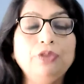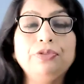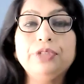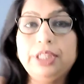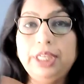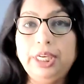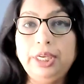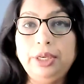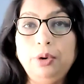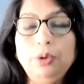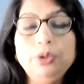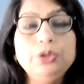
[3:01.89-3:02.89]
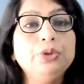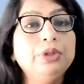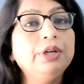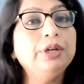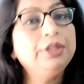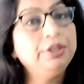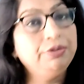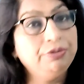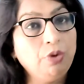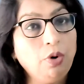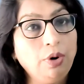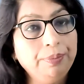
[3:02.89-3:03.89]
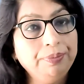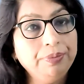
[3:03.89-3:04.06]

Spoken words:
of 0 to 34.